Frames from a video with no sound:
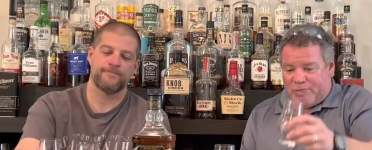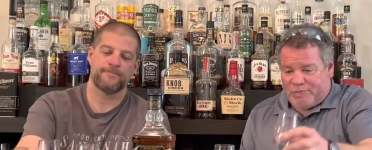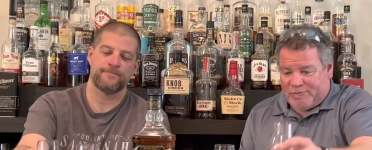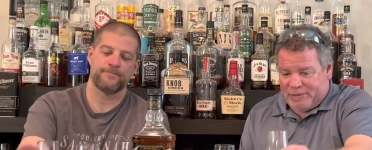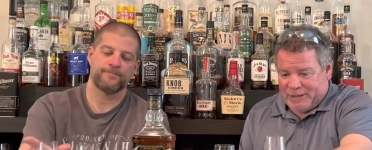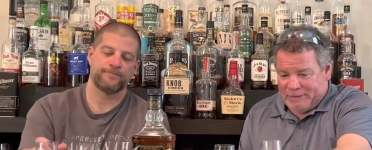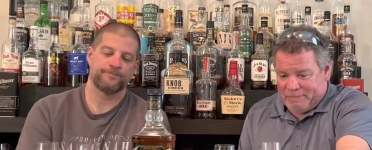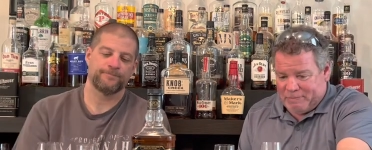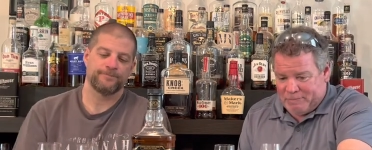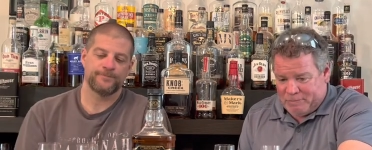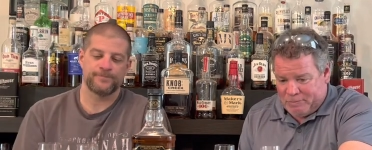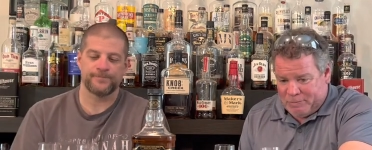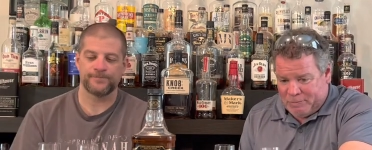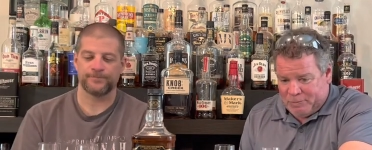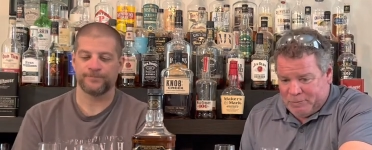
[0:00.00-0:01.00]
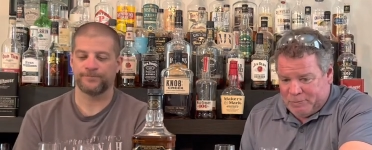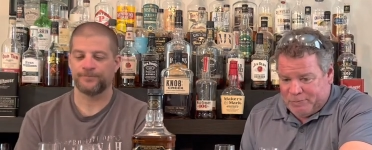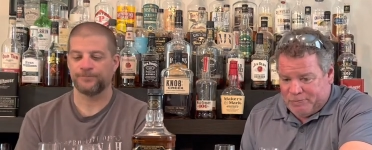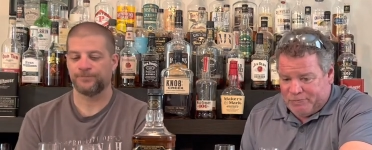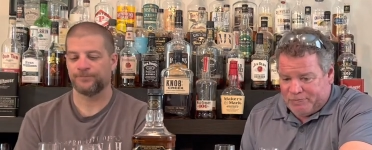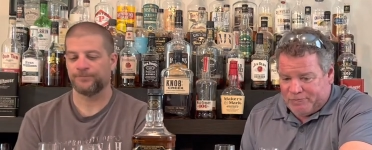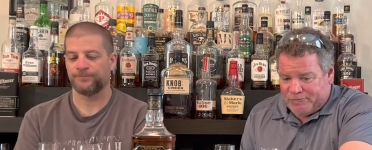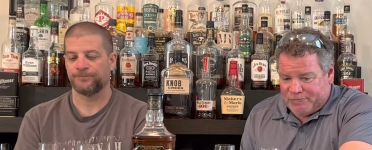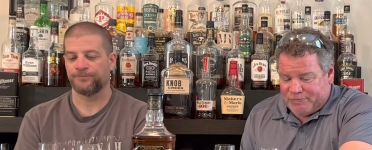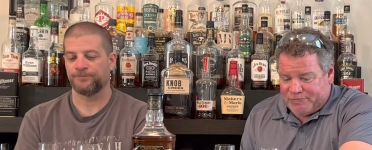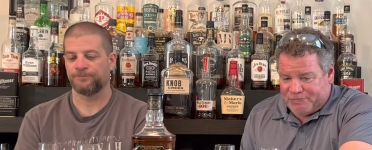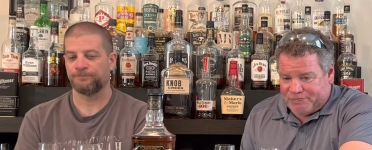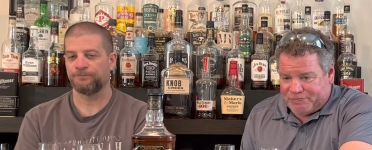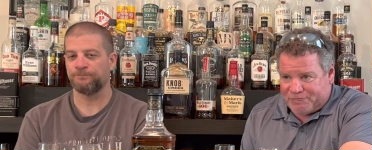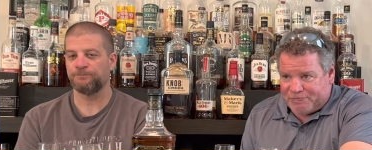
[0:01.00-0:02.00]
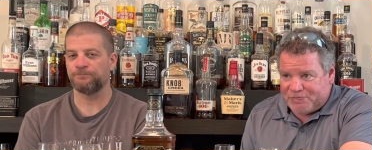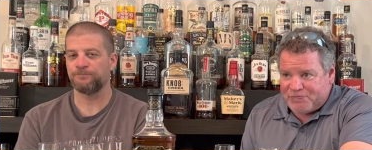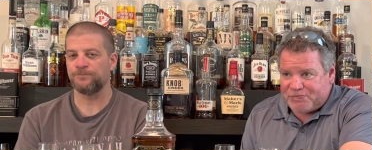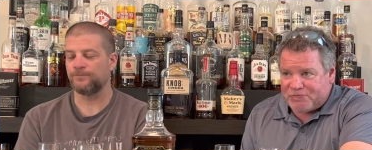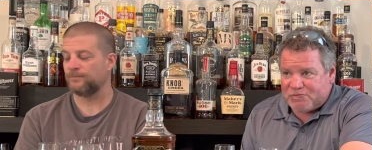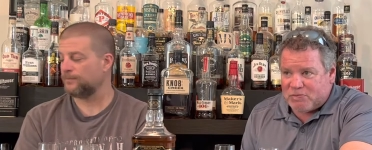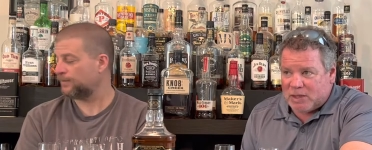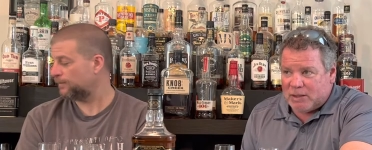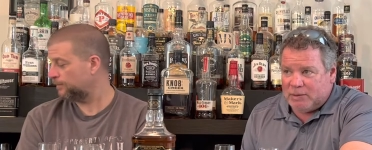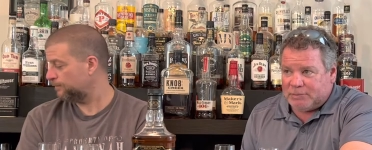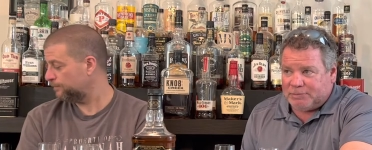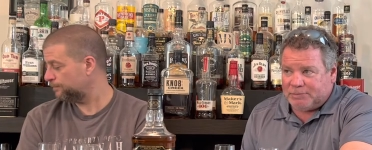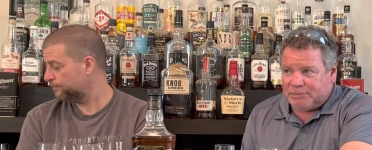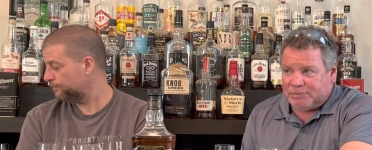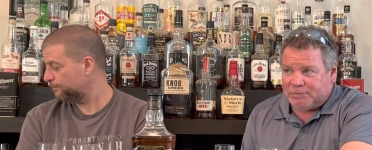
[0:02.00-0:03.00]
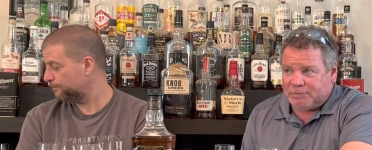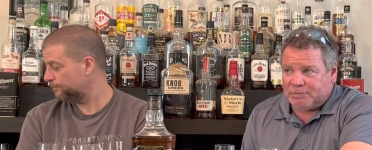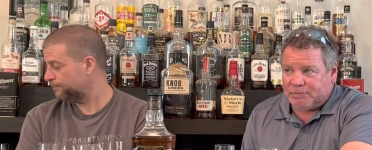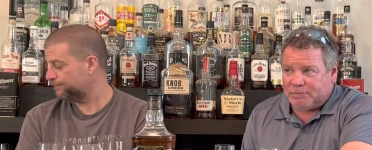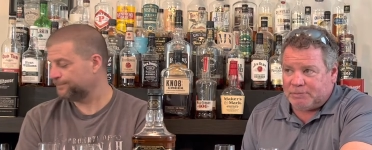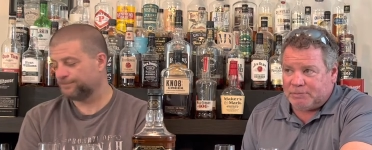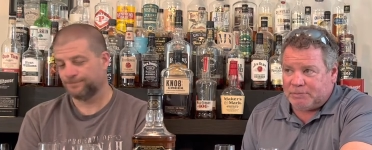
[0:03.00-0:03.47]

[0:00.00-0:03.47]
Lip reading: No one is speaking in this clip.